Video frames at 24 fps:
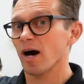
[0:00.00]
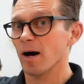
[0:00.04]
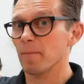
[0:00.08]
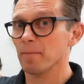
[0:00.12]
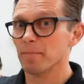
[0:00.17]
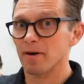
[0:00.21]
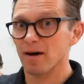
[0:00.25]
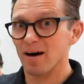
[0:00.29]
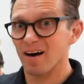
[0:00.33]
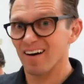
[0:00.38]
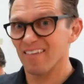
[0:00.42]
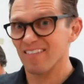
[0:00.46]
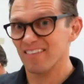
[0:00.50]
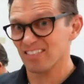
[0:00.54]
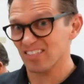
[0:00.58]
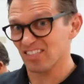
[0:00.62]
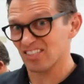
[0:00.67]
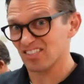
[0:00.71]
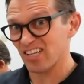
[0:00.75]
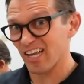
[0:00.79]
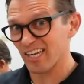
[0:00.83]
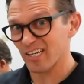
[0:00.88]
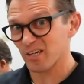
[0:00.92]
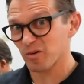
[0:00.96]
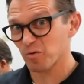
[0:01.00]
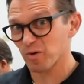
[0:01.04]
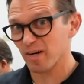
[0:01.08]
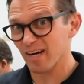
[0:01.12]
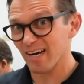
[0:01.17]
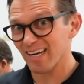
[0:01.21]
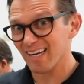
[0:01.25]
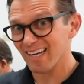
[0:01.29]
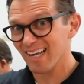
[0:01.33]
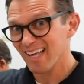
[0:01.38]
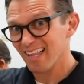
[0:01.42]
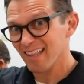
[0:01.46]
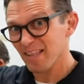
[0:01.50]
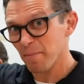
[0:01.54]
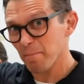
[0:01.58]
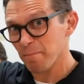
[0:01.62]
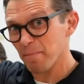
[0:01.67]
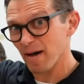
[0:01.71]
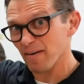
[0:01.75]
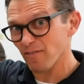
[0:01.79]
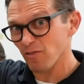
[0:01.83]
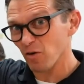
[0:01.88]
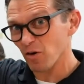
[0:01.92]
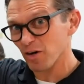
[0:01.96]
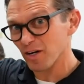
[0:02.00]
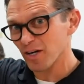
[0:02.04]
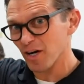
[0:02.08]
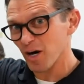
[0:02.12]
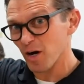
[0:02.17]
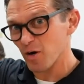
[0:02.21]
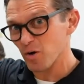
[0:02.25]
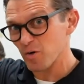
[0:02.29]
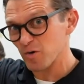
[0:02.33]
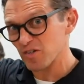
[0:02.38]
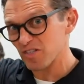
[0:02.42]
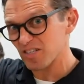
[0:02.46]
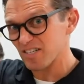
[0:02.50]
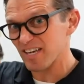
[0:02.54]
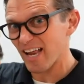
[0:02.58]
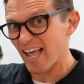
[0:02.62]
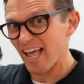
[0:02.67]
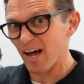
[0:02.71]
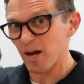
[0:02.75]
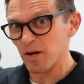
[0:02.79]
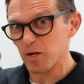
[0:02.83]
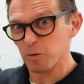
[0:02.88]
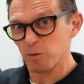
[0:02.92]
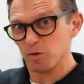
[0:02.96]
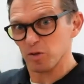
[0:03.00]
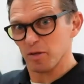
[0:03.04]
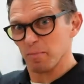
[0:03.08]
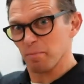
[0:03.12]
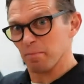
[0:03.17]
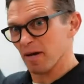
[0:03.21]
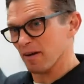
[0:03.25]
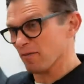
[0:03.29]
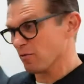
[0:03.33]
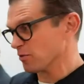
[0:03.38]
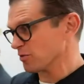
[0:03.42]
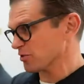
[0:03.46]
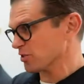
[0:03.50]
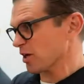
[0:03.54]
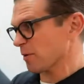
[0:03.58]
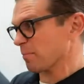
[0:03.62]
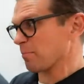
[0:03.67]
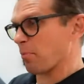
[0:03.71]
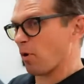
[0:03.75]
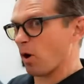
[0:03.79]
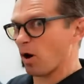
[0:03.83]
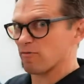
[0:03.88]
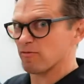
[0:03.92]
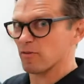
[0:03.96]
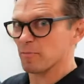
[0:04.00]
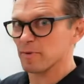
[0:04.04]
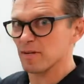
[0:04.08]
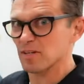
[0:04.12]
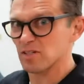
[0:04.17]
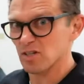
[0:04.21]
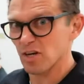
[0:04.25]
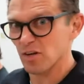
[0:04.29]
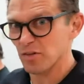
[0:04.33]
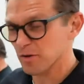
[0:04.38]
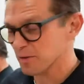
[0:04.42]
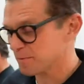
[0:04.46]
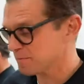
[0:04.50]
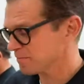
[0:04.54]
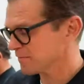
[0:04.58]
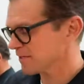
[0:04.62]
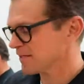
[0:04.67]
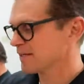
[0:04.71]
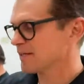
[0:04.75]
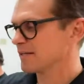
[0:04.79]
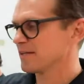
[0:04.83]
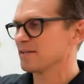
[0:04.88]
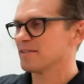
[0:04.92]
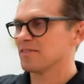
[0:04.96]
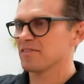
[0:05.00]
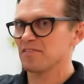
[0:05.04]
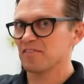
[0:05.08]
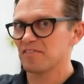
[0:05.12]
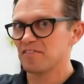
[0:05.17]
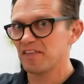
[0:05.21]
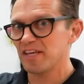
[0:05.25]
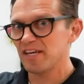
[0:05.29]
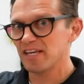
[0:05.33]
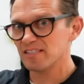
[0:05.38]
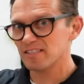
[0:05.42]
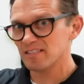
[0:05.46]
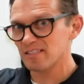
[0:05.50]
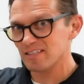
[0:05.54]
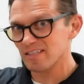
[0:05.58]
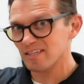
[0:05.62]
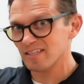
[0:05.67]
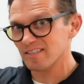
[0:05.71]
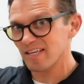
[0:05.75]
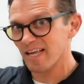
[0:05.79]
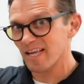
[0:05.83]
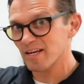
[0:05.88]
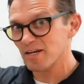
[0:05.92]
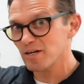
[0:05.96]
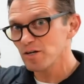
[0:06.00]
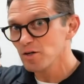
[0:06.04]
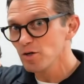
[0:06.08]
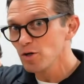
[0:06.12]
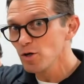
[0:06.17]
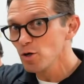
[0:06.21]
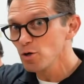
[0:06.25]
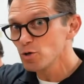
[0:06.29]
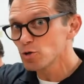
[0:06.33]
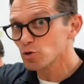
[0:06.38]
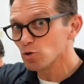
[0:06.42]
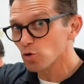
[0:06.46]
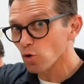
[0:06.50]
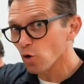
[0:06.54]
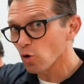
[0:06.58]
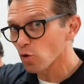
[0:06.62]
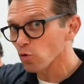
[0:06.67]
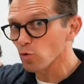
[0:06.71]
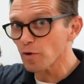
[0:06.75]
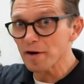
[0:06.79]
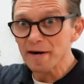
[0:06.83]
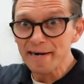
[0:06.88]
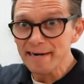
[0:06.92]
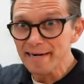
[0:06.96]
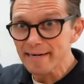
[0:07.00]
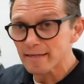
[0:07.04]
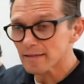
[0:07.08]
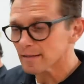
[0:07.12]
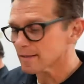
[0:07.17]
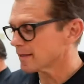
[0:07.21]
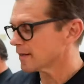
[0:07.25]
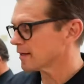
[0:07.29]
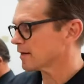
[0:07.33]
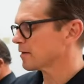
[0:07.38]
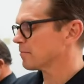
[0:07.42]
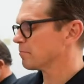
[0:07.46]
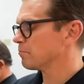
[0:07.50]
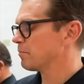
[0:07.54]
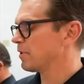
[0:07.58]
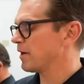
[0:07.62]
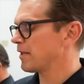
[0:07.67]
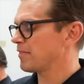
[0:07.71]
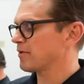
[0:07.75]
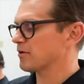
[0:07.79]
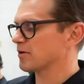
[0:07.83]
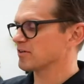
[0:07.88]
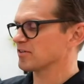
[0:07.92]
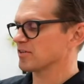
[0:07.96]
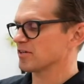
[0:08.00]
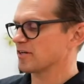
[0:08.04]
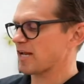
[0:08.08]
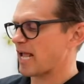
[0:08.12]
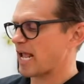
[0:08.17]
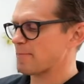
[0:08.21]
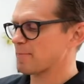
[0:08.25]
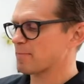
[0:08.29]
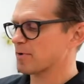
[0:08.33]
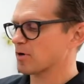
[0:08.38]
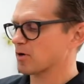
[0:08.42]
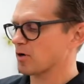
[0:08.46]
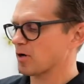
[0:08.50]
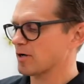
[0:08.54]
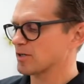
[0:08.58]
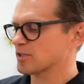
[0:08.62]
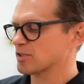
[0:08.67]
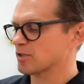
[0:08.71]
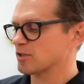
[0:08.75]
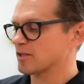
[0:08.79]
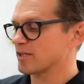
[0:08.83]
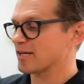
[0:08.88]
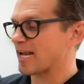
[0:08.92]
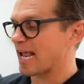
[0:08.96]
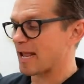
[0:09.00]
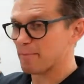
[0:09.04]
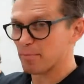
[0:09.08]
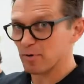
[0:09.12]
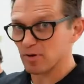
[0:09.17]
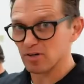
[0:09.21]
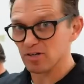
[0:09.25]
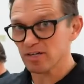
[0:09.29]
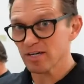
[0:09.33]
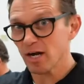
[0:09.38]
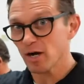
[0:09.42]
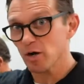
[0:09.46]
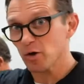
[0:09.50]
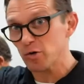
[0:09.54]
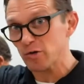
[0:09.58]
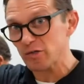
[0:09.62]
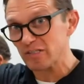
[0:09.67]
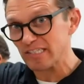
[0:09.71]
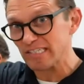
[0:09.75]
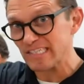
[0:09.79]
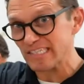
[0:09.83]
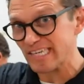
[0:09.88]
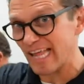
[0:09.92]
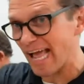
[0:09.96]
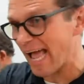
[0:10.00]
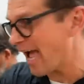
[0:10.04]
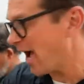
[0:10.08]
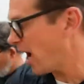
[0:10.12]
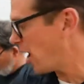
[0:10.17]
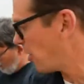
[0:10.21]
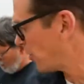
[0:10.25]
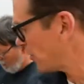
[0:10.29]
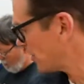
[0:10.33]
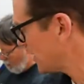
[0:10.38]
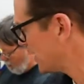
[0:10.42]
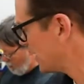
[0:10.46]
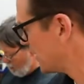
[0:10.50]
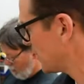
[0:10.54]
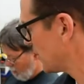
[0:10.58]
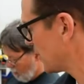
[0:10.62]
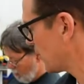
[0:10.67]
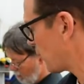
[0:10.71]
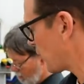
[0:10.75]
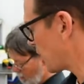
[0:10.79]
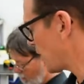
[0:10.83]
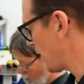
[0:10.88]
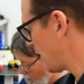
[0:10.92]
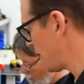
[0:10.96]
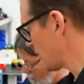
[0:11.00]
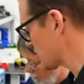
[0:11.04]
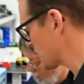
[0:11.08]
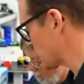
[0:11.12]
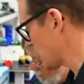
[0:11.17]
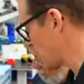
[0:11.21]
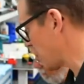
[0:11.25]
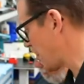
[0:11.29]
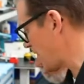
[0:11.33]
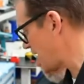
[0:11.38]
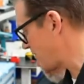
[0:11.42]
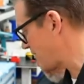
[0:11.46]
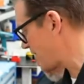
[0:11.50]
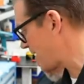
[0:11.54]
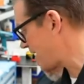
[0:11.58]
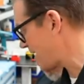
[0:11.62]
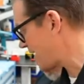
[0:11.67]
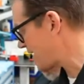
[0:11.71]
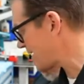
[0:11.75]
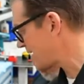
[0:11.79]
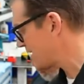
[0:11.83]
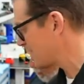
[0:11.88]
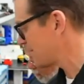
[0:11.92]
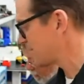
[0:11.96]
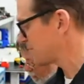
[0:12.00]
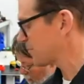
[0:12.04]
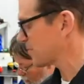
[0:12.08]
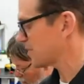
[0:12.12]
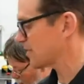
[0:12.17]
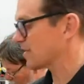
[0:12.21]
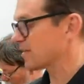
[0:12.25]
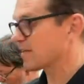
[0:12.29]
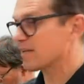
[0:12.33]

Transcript: up. As a second ring, bevel goes down. You want the bevels apart from each other. This is a neutral ring, but there is a Napier on it, so the Napier goes down. We also have a